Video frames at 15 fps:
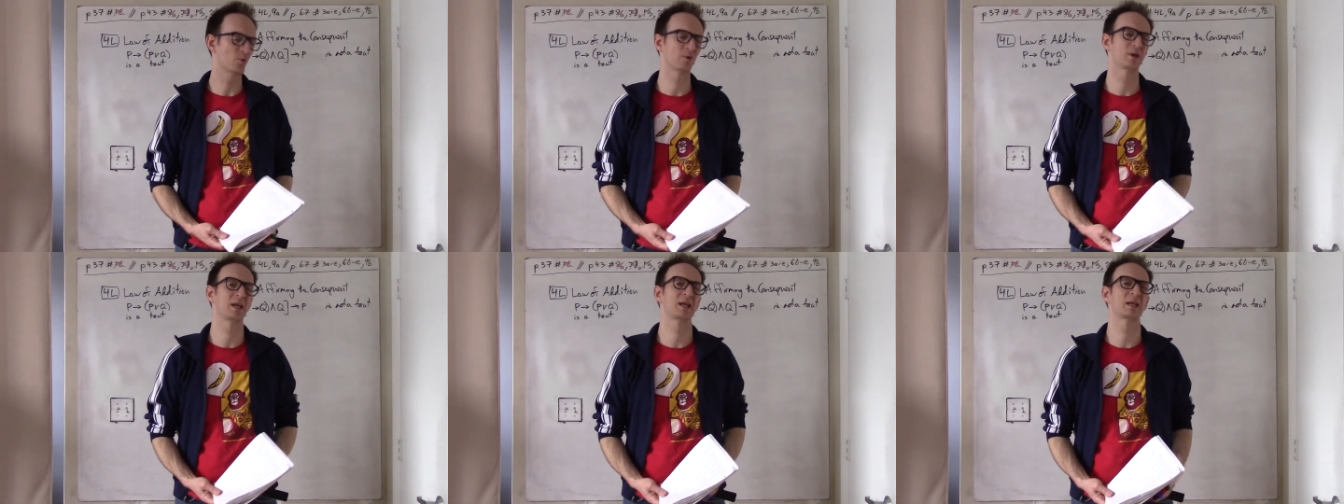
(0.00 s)

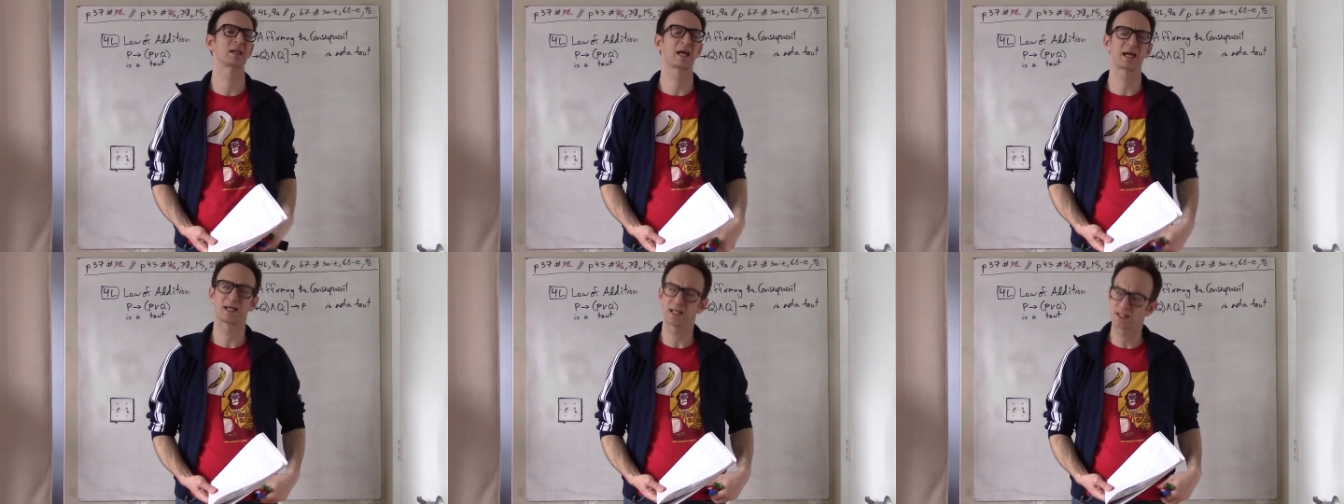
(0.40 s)
really
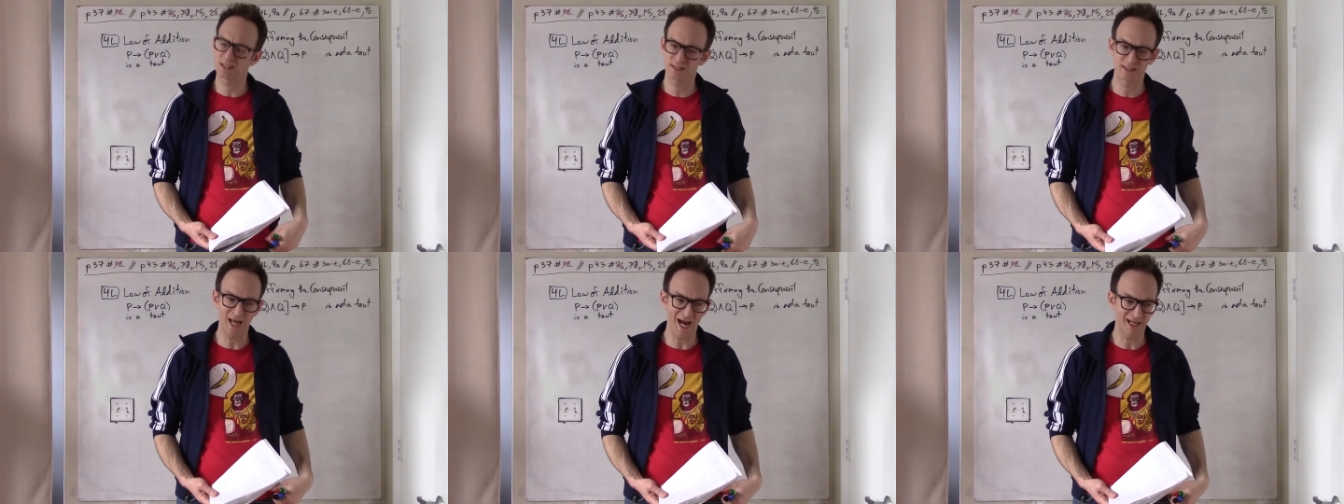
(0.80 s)
like
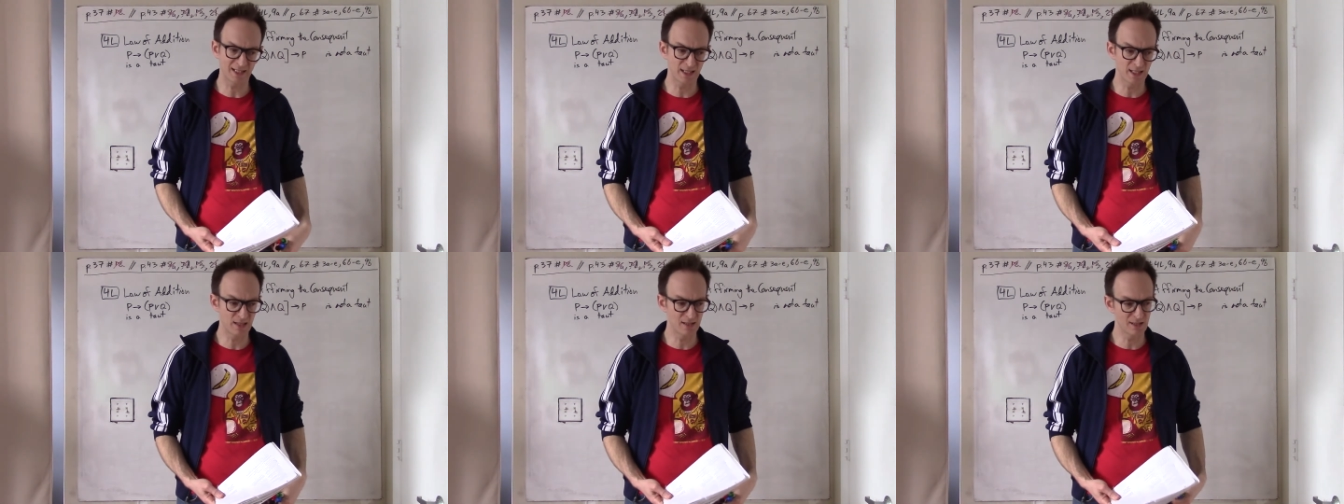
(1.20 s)

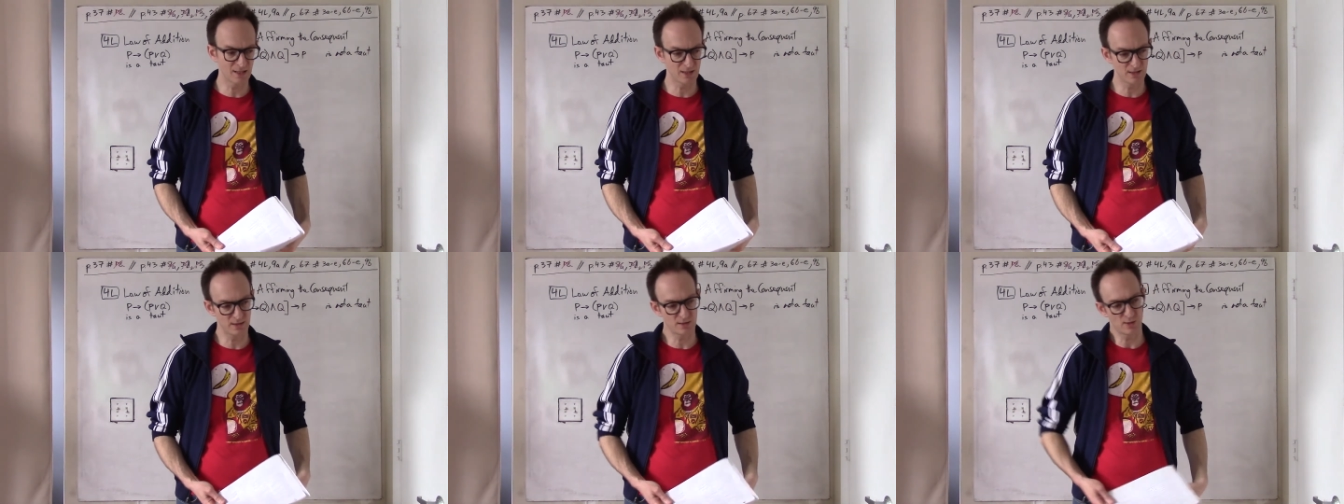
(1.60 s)
exactly
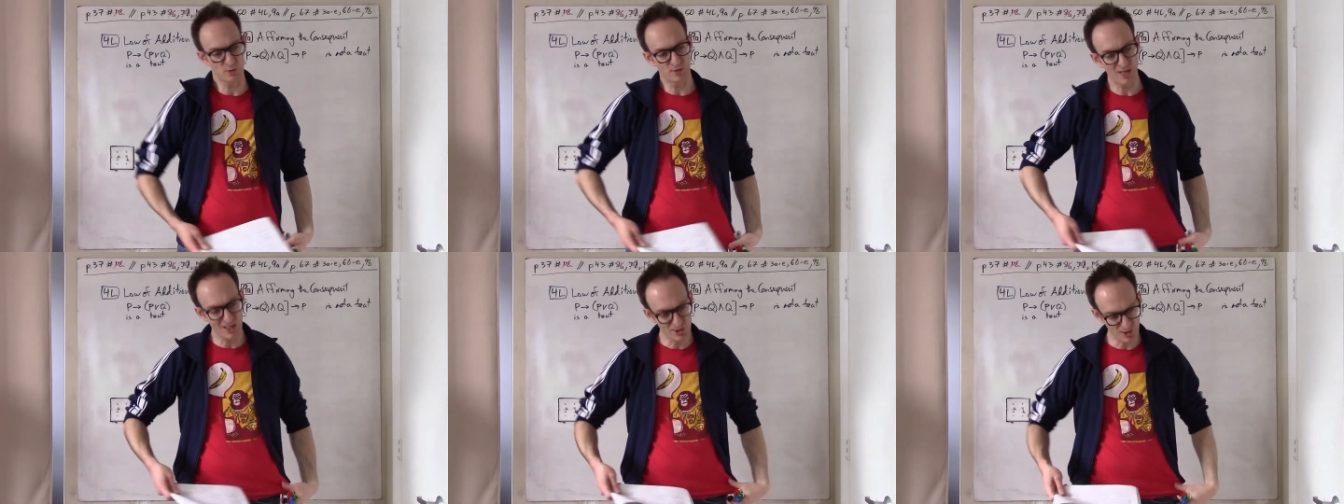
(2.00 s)
the
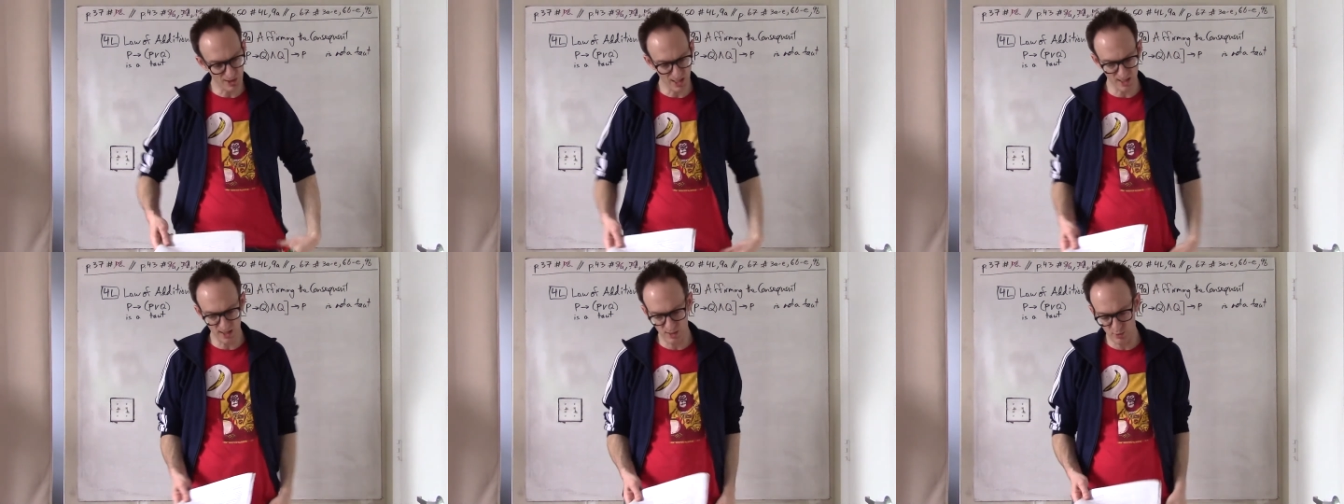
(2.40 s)
notation
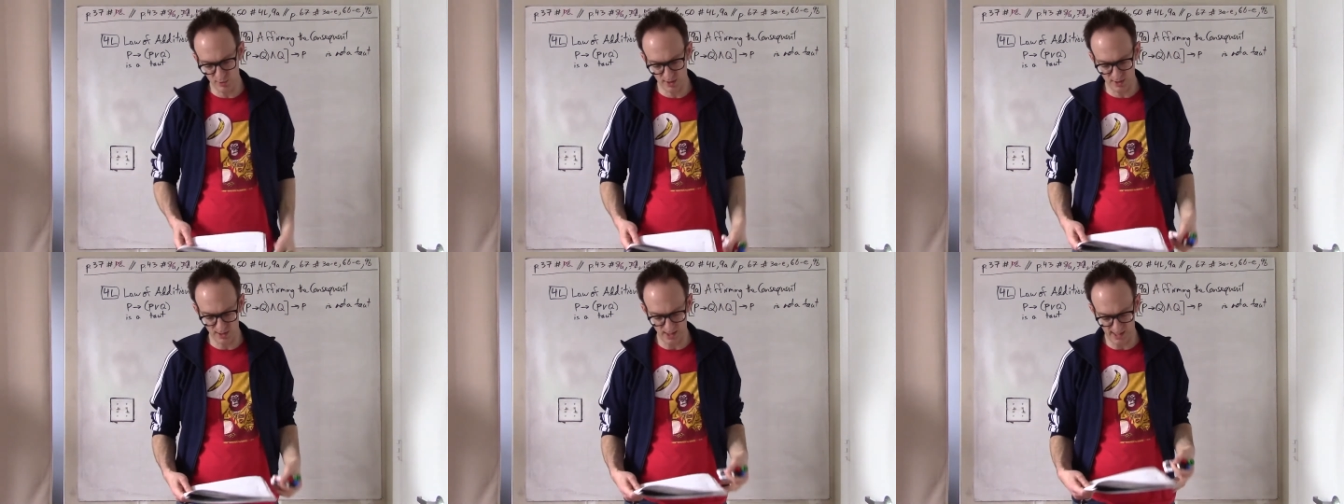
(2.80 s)
that he
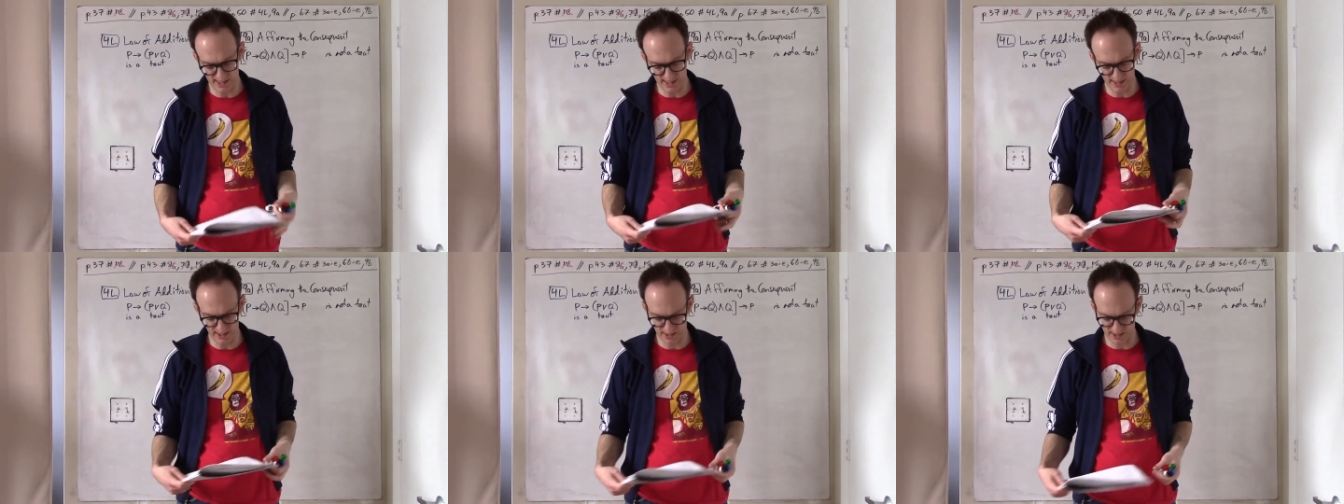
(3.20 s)
uses
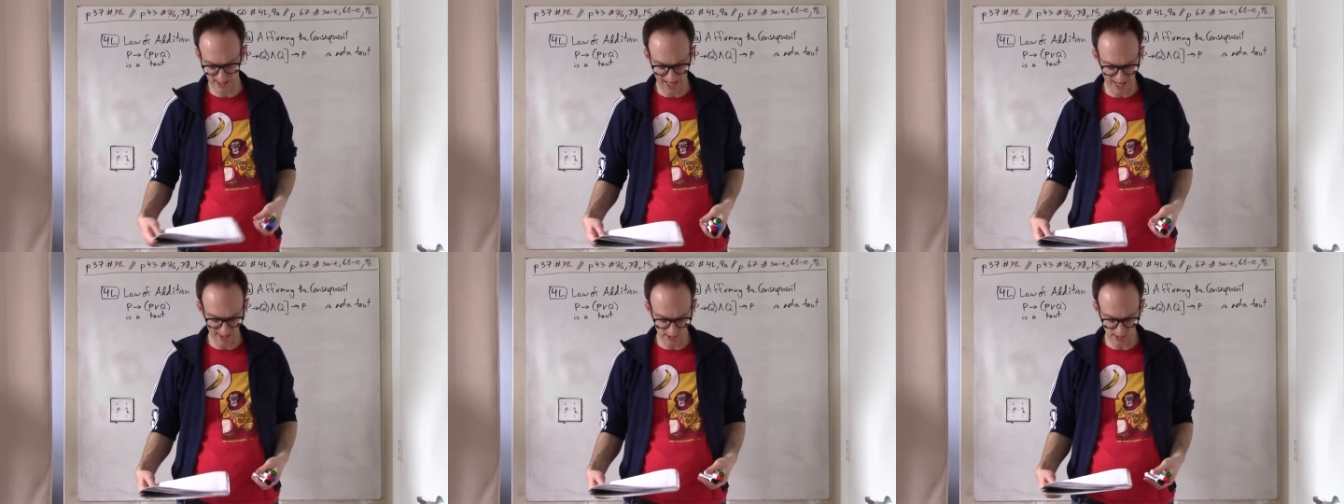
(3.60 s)
uh, and the
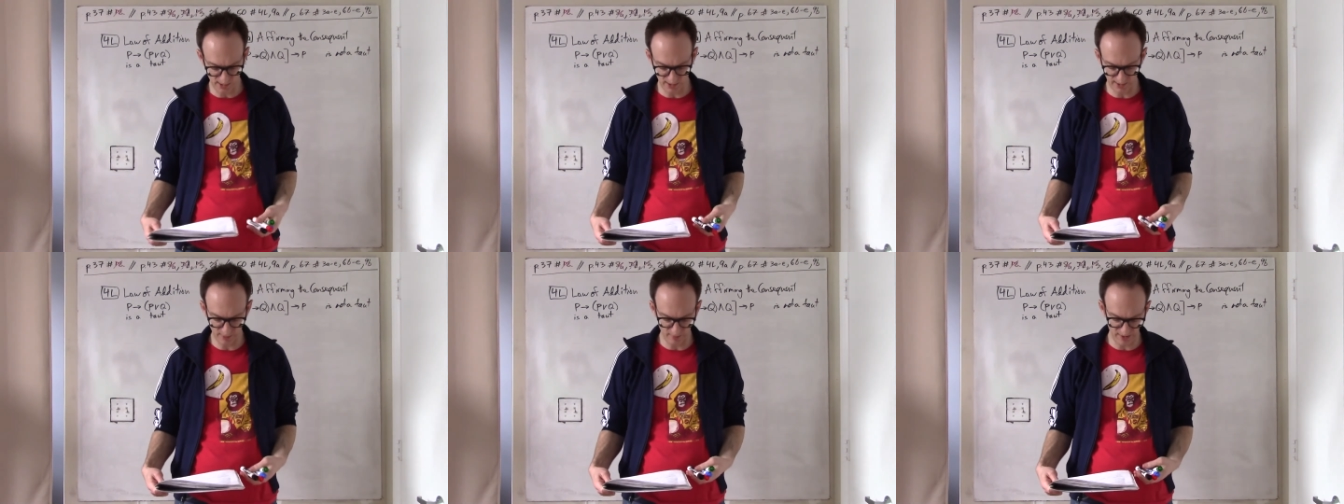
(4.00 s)
style a
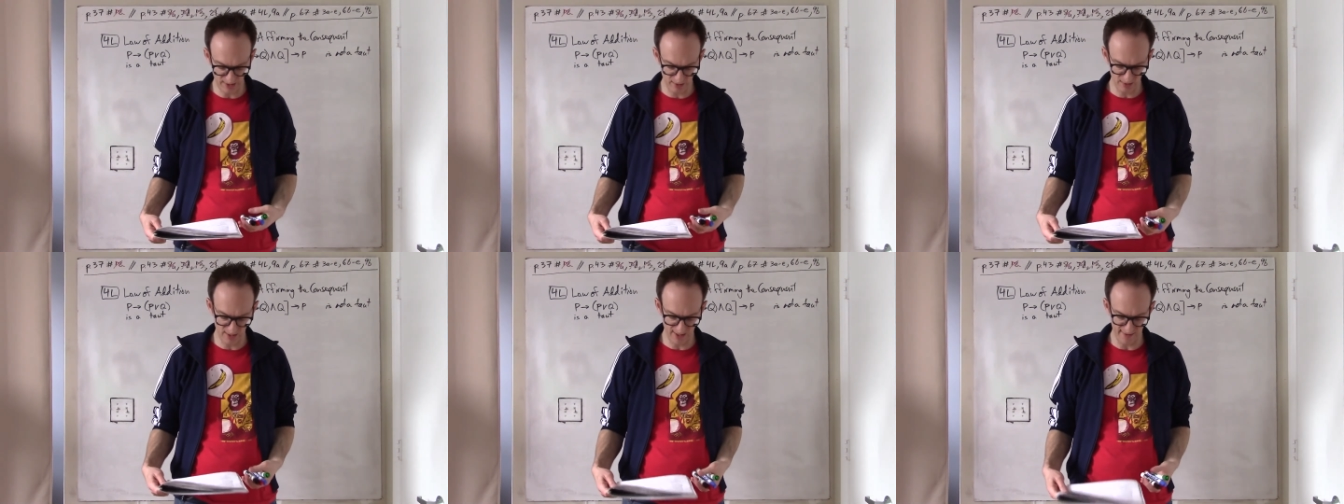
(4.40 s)
little bit
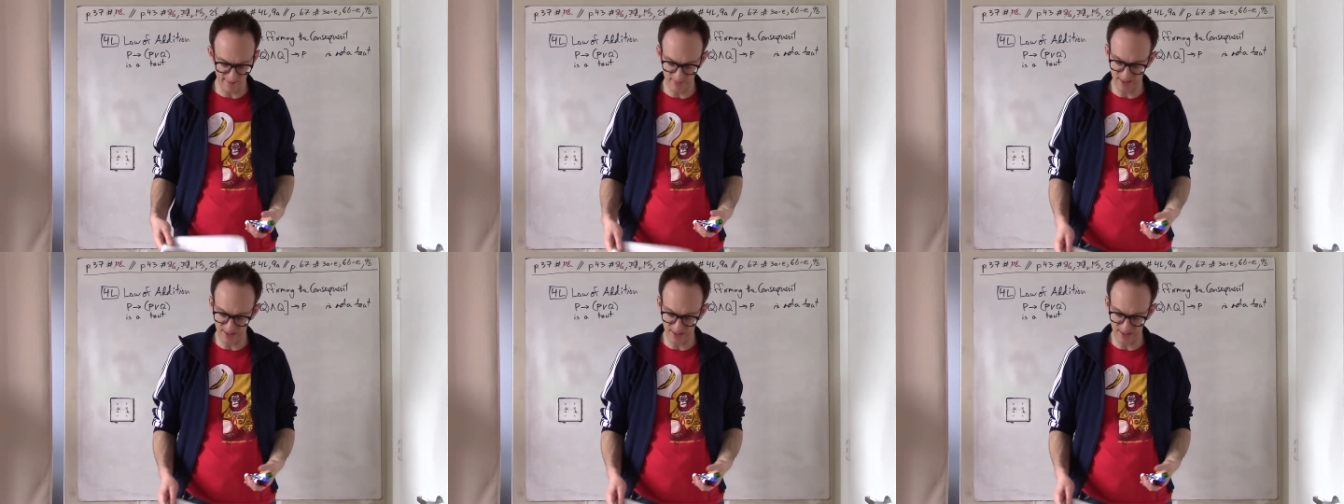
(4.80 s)
here and there.